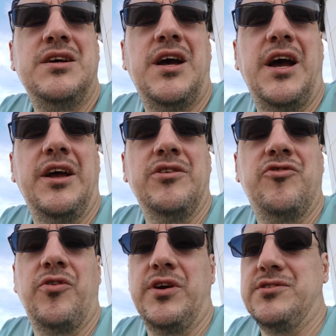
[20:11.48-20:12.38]
and
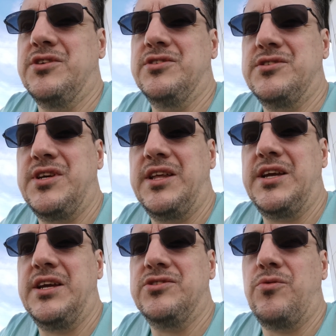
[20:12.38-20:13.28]
took it in turns to take the
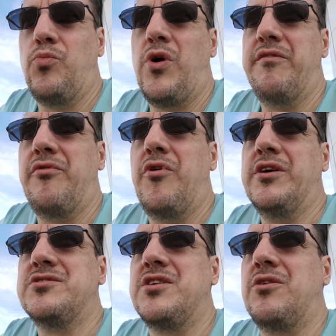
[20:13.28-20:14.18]
kids on whatever
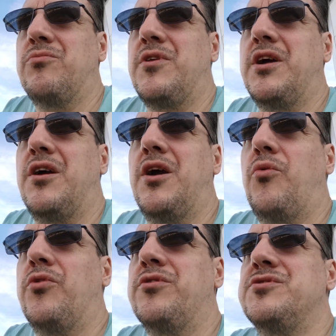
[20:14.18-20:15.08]
rides they could
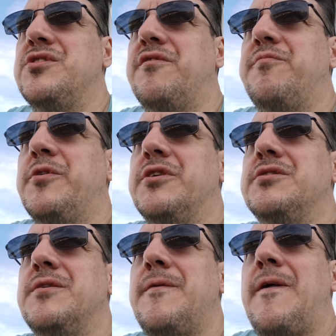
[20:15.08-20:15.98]
go on and stuff. But
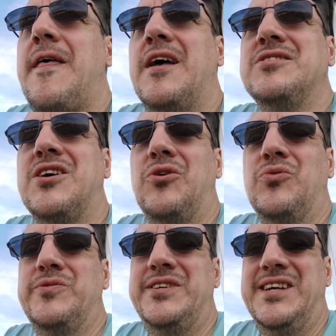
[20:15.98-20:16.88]

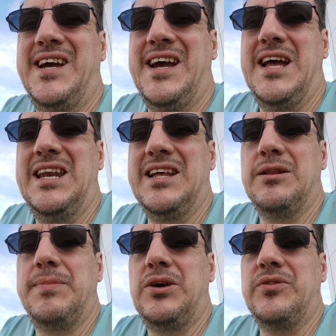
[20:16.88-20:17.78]
so yeah, a
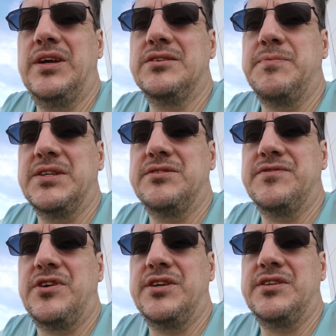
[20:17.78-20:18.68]
little bit on the expensive
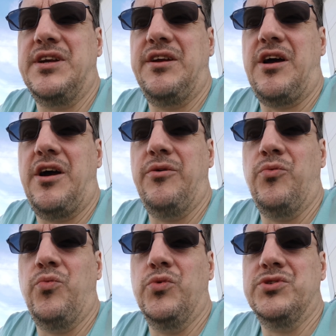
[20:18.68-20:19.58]
side. I
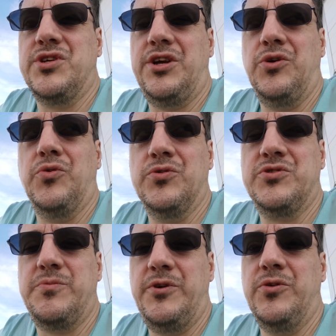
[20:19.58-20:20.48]
would say you
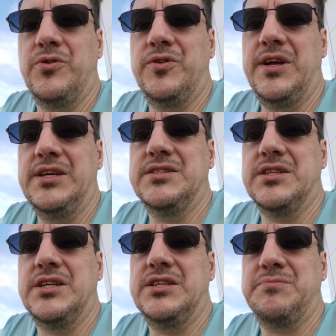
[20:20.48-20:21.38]
could
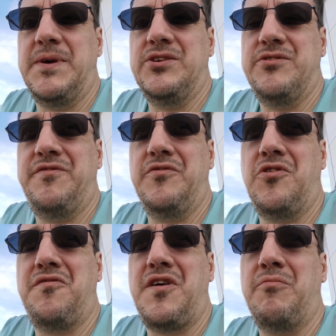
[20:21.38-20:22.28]
easily spend, if you've
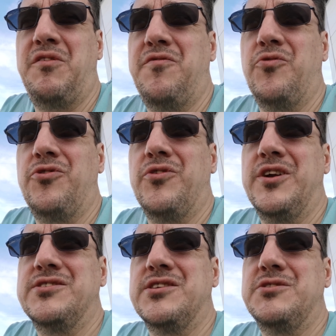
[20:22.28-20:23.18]
got a family of 4, you could
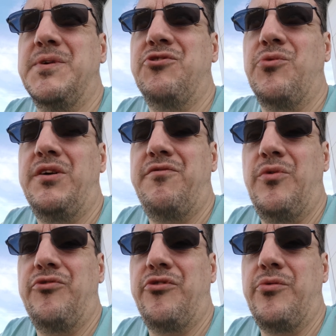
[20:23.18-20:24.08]
easily spend your way through
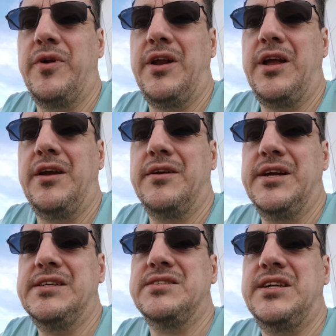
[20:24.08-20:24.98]
100 quid in here,
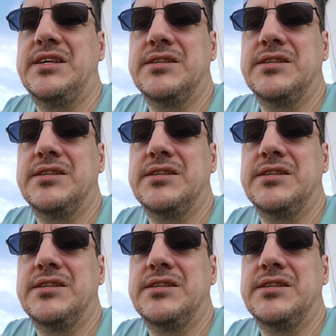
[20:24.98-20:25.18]
easy.